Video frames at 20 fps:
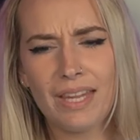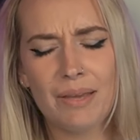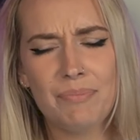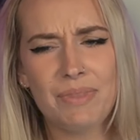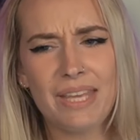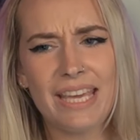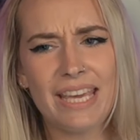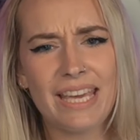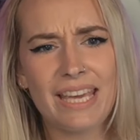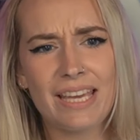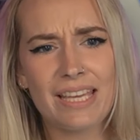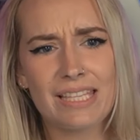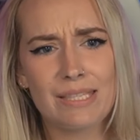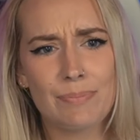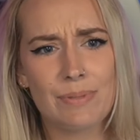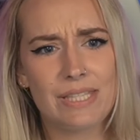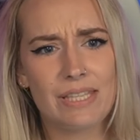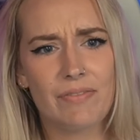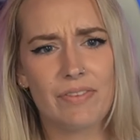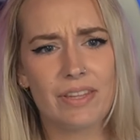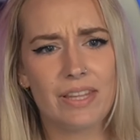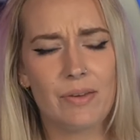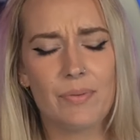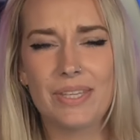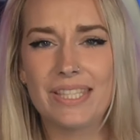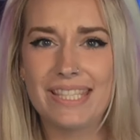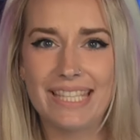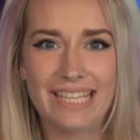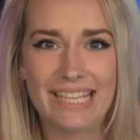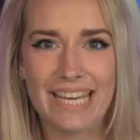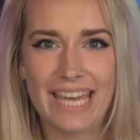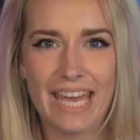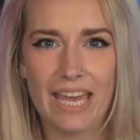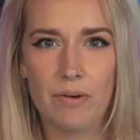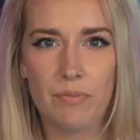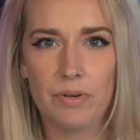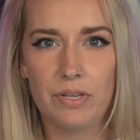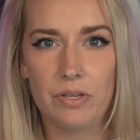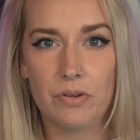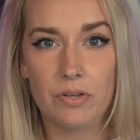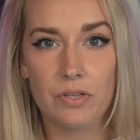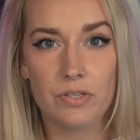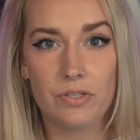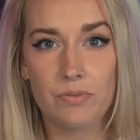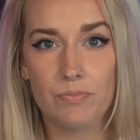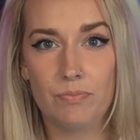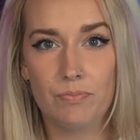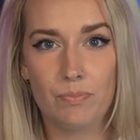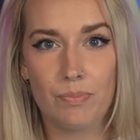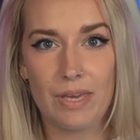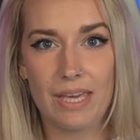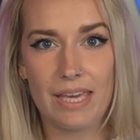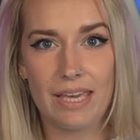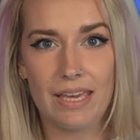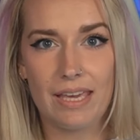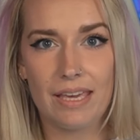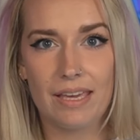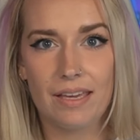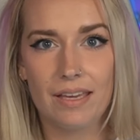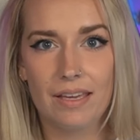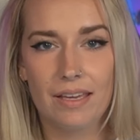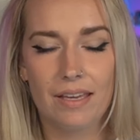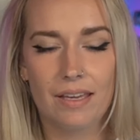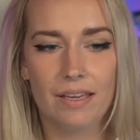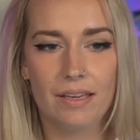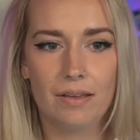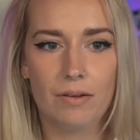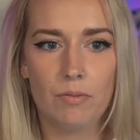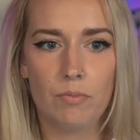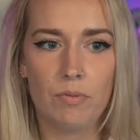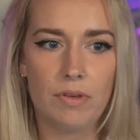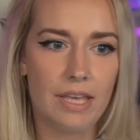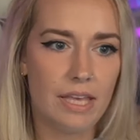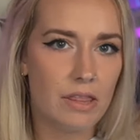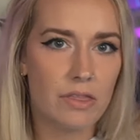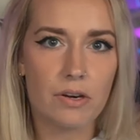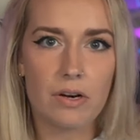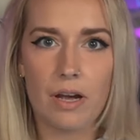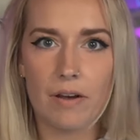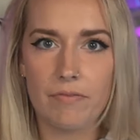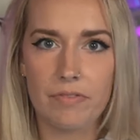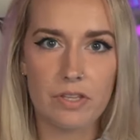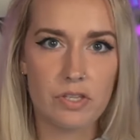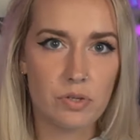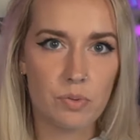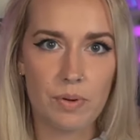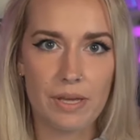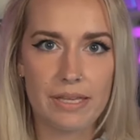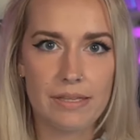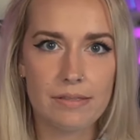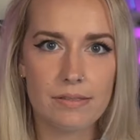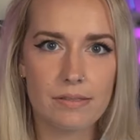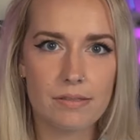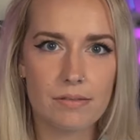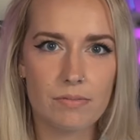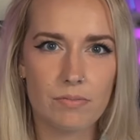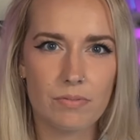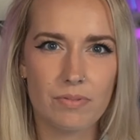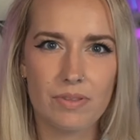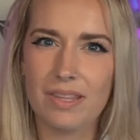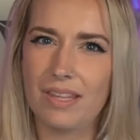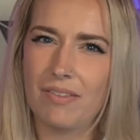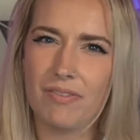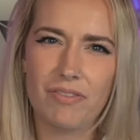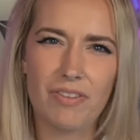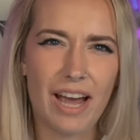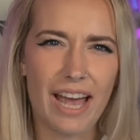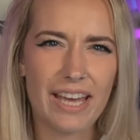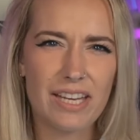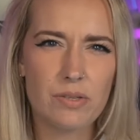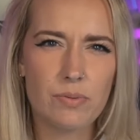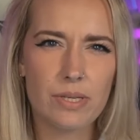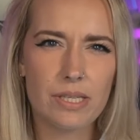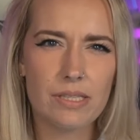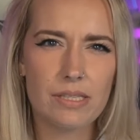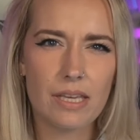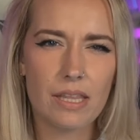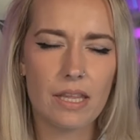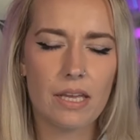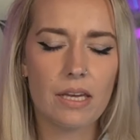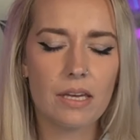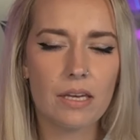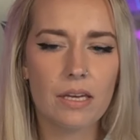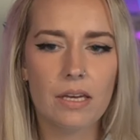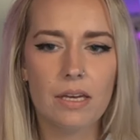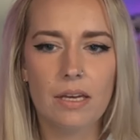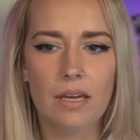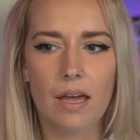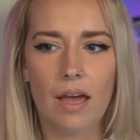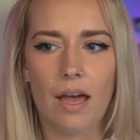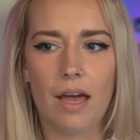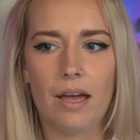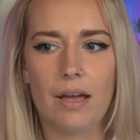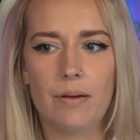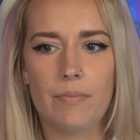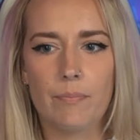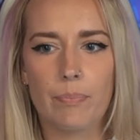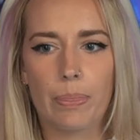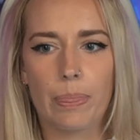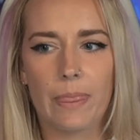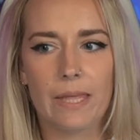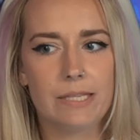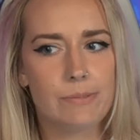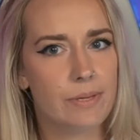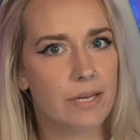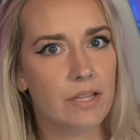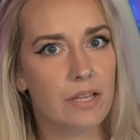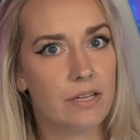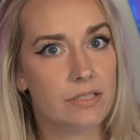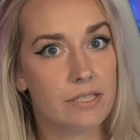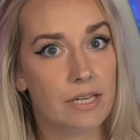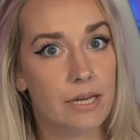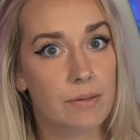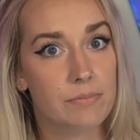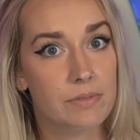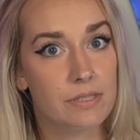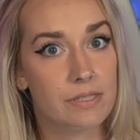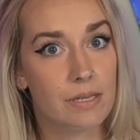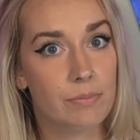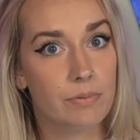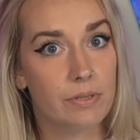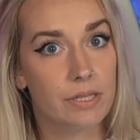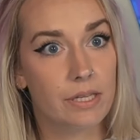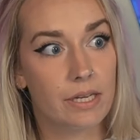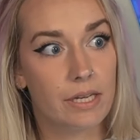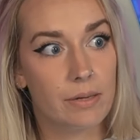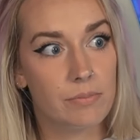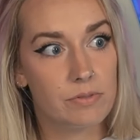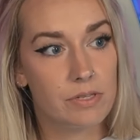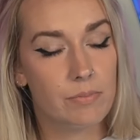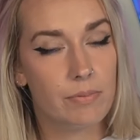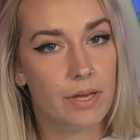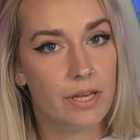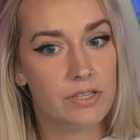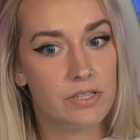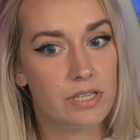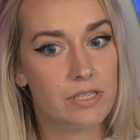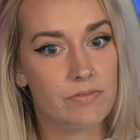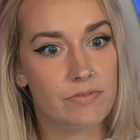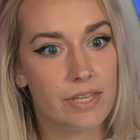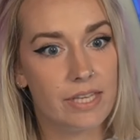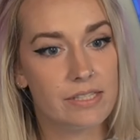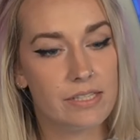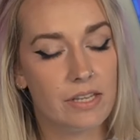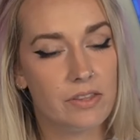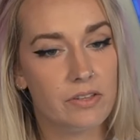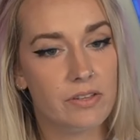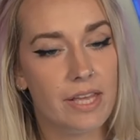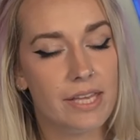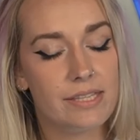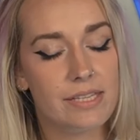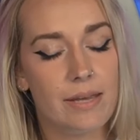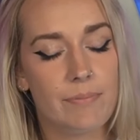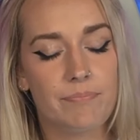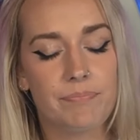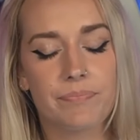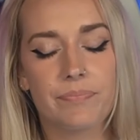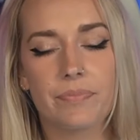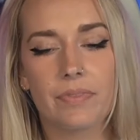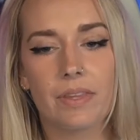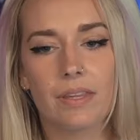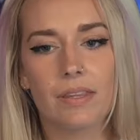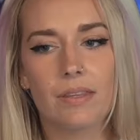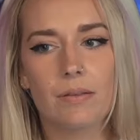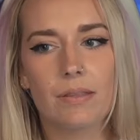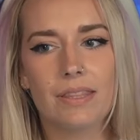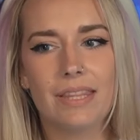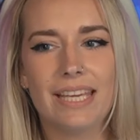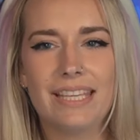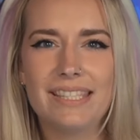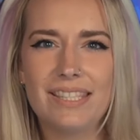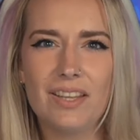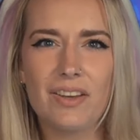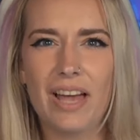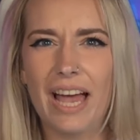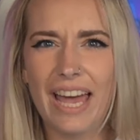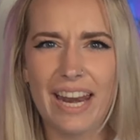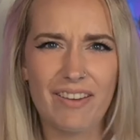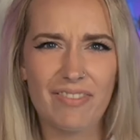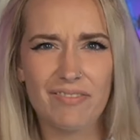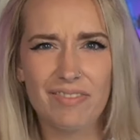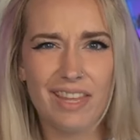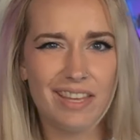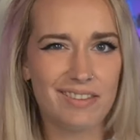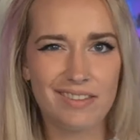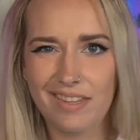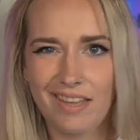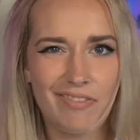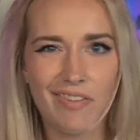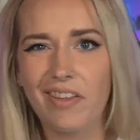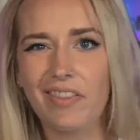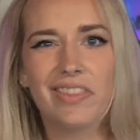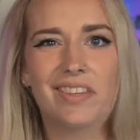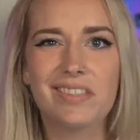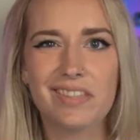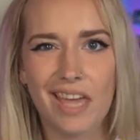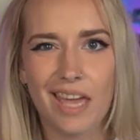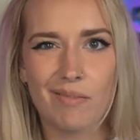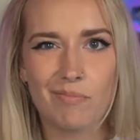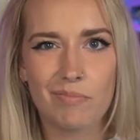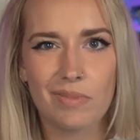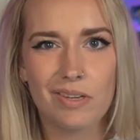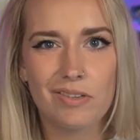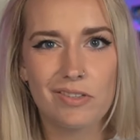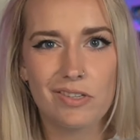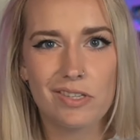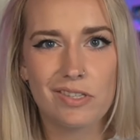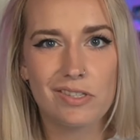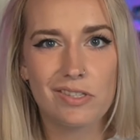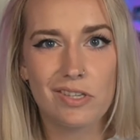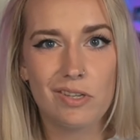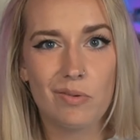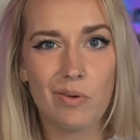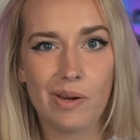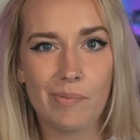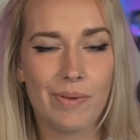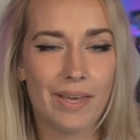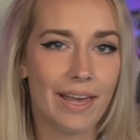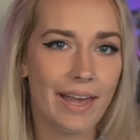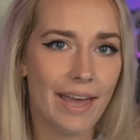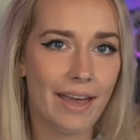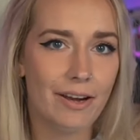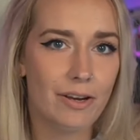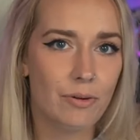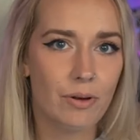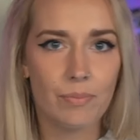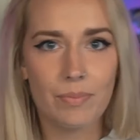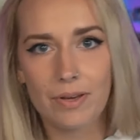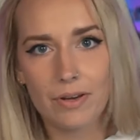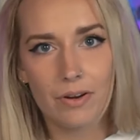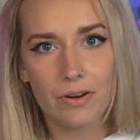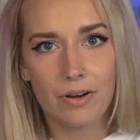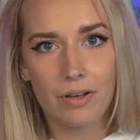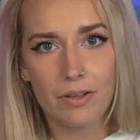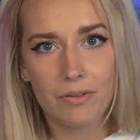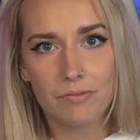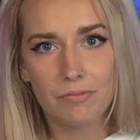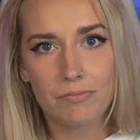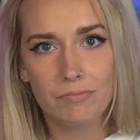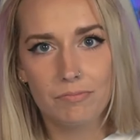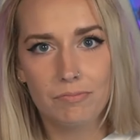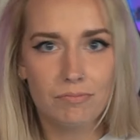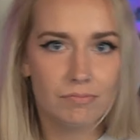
I'm thinking specifically with Syndicate when you could be either of the twins, the Frye twins, I think. Um, it's been a long time since I played that game, so I apologize if that's not their last name. They still kind of they, they felt the same. It was just, do you want to be a guy or do you want to be a girl?